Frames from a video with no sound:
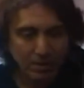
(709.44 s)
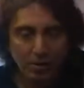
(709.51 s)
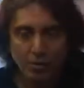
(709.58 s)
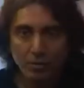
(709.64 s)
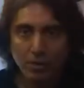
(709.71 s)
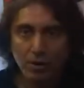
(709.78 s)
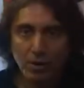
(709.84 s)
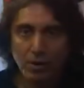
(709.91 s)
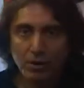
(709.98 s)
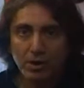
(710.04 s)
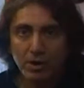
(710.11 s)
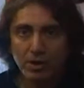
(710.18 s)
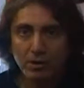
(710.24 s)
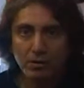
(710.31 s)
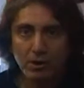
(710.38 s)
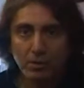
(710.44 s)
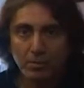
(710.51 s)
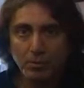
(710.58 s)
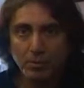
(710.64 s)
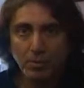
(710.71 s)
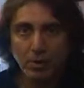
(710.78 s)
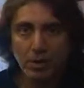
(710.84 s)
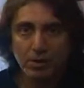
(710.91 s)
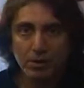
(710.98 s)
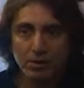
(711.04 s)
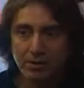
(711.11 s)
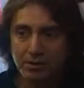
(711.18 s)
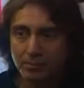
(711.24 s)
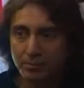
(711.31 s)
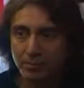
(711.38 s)
Oh, Pinocchio number
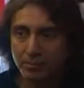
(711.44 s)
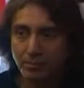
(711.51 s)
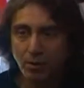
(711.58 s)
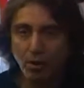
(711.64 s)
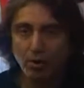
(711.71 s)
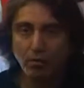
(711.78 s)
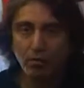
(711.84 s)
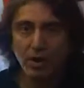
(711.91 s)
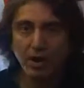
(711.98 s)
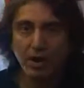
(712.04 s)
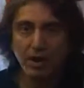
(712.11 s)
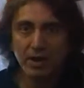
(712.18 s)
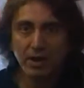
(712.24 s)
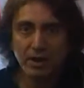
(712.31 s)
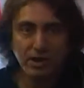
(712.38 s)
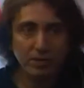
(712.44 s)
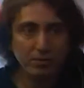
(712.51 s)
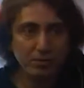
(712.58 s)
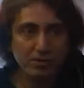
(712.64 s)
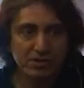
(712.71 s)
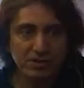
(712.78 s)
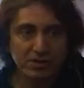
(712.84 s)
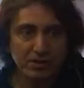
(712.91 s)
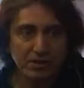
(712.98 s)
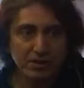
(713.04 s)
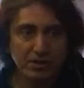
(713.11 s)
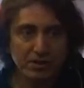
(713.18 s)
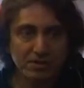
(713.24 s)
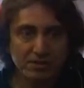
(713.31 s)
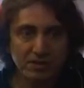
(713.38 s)
one. Oh, Paul Ryan and what is it?
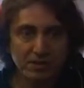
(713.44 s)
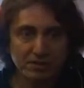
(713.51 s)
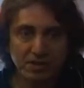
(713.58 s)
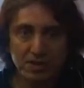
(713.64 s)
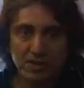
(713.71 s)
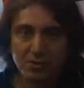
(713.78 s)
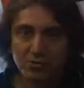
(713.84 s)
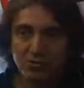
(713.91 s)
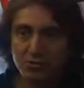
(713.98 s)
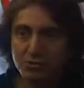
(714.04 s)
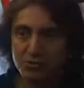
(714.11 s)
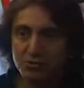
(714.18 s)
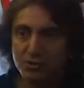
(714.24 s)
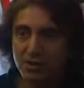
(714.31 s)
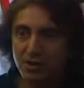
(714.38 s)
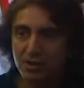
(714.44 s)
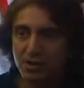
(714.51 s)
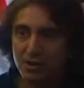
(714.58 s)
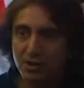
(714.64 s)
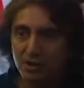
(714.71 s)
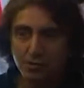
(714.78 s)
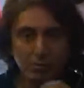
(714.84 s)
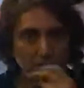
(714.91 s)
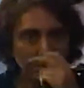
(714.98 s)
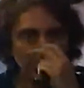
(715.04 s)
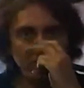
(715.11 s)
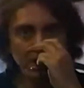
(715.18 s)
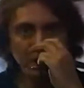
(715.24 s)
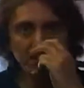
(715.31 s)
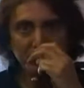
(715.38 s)
Uh, uh, Ted Cruz.
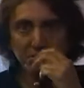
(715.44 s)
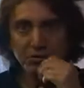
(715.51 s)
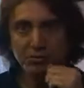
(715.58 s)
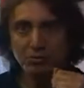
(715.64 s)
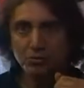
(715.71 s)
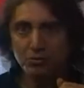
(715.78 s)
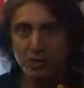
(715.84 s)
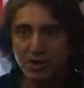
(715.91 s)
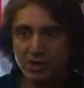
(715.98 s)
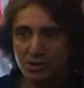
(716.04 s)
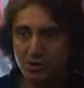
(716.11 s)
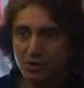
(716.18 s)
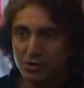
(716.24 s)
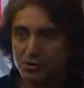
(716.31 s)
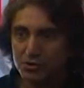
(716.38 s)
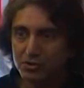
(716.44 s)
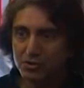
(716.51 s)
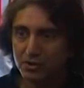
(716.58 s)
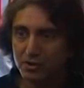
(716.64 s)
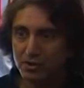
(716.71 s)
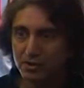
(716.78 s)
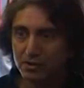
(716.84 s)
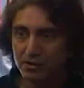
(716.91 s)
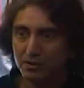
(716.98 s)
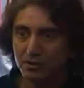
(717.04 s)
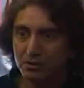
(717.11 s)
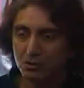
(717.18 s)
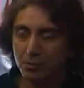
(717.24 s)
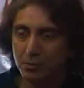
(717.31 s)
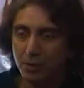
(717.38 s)
Needle, the two needle nose, uh,
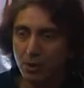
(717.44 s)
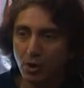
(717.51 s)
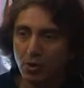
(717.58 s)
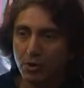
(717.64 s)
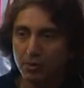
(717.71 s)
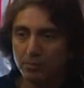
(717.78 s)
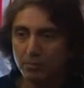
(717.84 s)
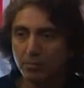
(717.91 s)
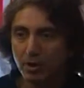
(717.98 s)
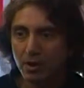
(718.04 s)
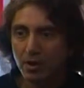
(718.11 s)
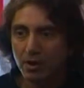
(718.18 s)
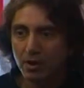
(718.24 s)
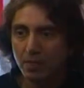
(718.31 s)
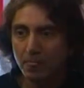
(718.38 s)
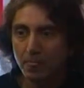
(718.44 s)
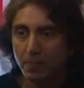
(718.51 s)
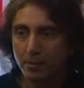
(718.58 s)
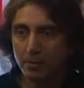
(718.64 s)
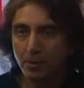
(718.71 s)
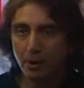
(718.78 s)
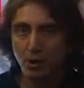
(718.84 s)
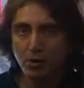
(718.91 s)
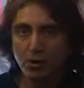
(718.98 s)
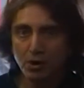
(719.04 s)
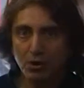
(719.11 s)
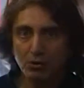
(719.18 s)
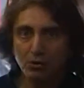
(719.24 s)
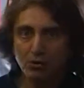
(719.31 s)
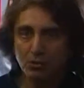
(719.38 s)
the two Pinocchio, the
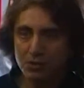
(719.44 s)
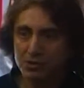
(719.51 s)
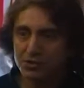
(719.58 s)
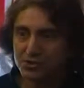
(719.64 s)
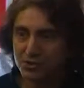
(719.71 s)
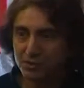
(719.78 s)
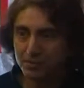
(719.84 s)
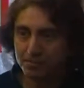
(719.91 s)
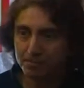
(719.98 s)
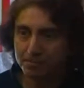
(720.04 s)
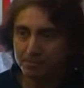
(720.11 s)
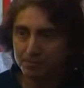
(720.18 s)
Pinocchio twins.